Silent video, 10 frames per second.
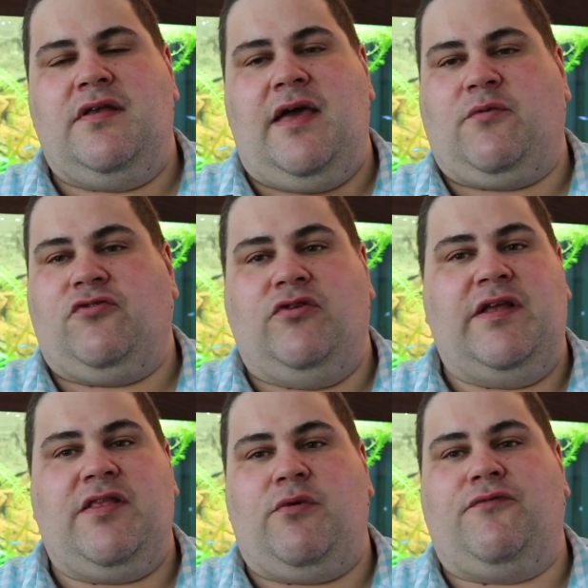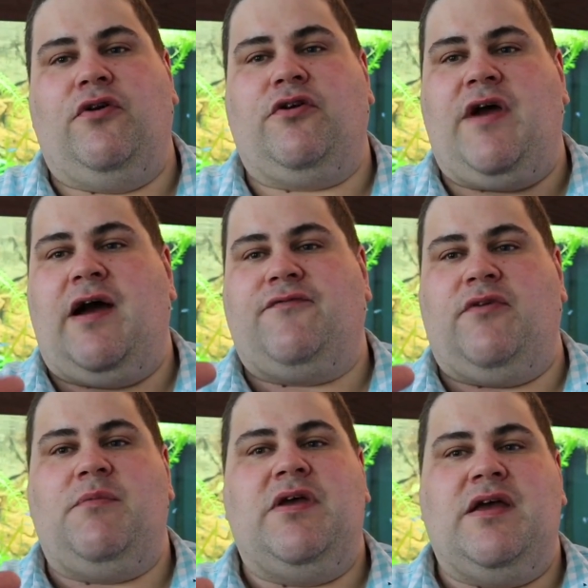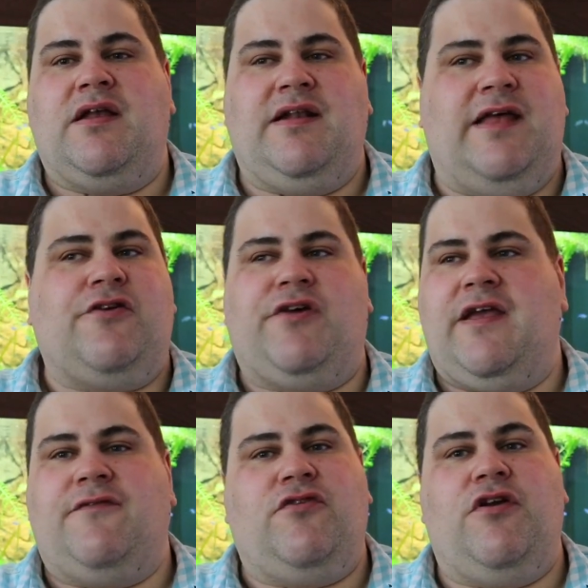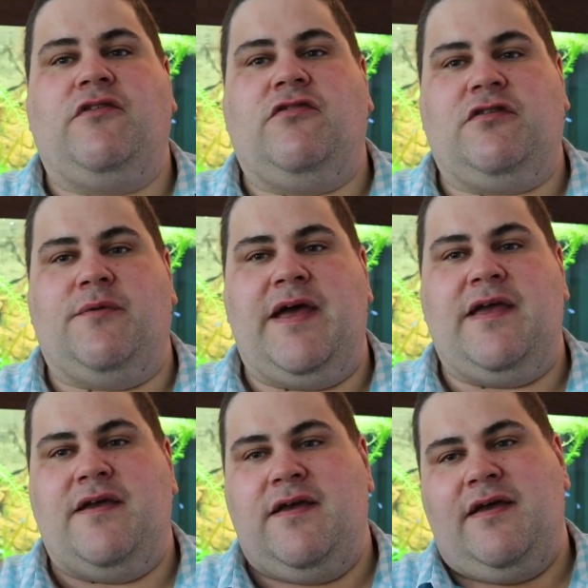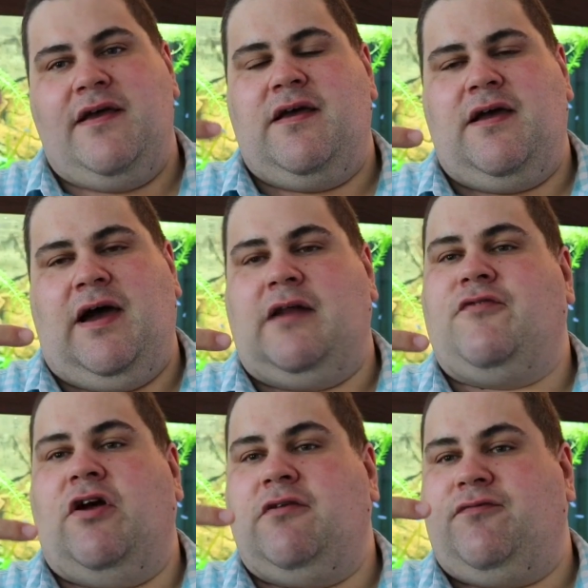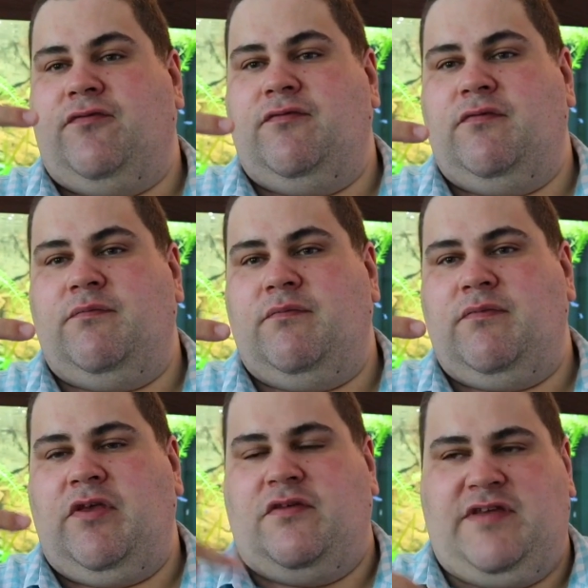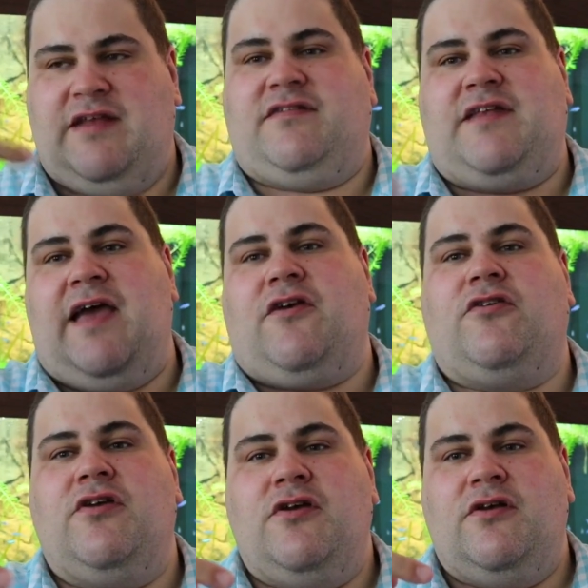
It was only, they were photographed from literally a few inches away and I've got a, you'll see it staggered,